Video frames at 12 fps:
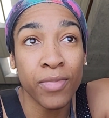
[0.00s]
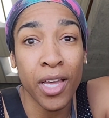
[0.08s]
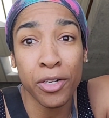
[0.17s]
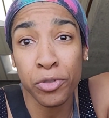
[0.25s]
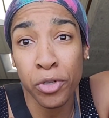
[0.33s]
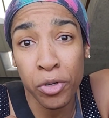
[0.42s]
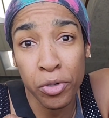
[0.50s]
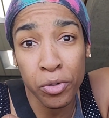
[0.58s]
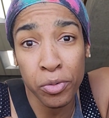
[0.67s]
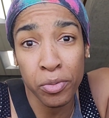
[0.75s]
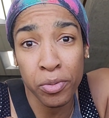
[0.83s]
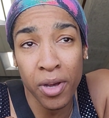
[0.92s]
I don't
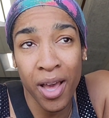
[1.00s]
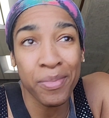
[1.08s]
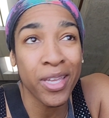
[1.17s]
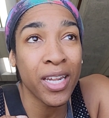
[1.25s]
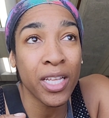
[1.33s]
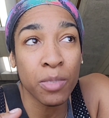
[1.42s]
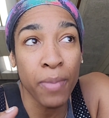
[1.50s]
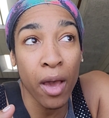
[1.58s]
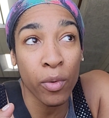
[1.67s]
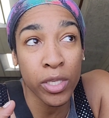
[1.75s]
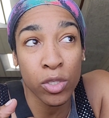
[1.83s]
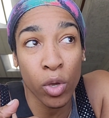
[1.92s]
know. I mean, it's
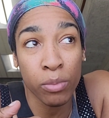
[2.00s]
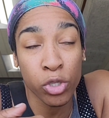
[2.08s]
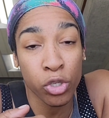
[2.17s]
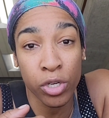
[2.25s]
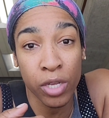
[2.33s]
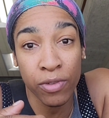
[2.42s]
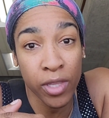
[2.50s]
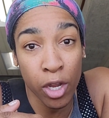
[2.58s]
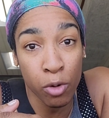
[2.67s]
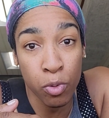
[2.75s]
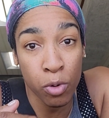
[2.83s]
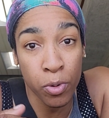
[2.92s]
Maui, so I'm sure even the
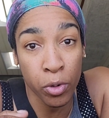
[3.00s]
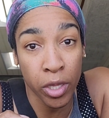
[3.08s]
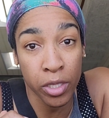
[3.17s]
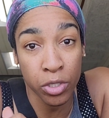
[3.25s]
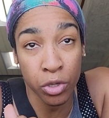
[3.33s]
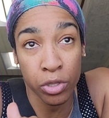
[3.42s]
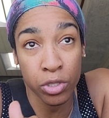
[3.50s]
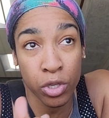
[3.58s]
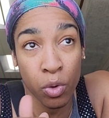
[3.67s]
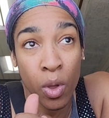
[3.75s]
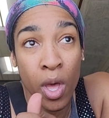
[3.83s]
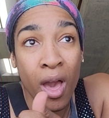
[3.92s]
airport poke is good.
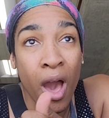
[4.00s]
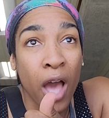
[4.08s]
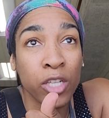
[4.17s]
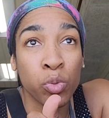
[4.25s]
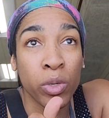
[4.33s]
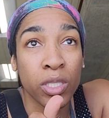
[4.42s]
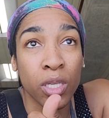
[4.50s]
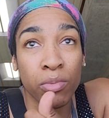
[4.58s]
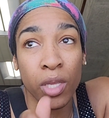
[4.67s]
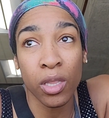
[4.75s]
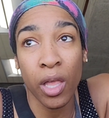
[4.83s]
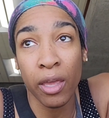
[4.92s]
So I just want
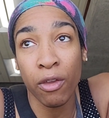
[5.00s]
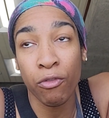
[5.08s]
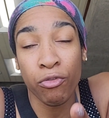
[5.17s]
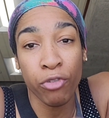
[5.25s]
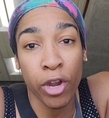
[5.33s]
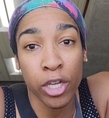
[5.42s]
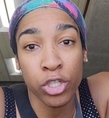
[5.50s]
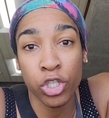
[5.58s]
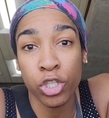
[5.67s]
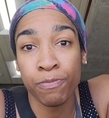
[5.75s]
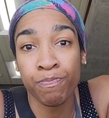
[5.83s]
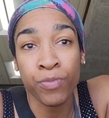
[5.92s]
something like
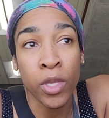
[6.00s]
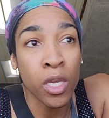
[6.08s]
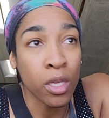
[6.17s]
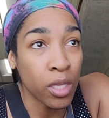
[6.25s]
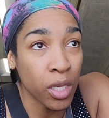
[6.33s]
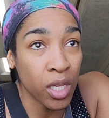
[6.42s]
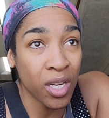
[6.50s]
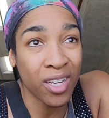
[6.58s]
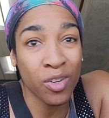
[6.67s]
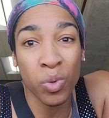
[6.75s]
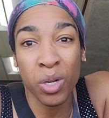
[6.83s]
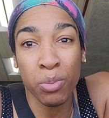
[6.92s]
fresh, clean. I
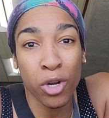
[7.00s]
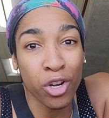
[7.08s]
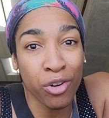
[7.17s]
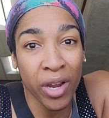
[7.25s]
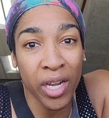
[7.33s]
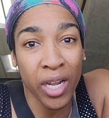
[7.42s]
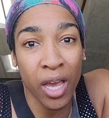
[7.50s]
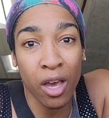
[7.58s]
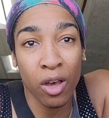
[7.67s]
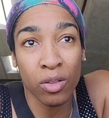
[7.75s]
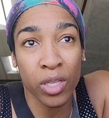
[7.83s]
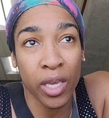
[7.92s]
don't want a burger right now.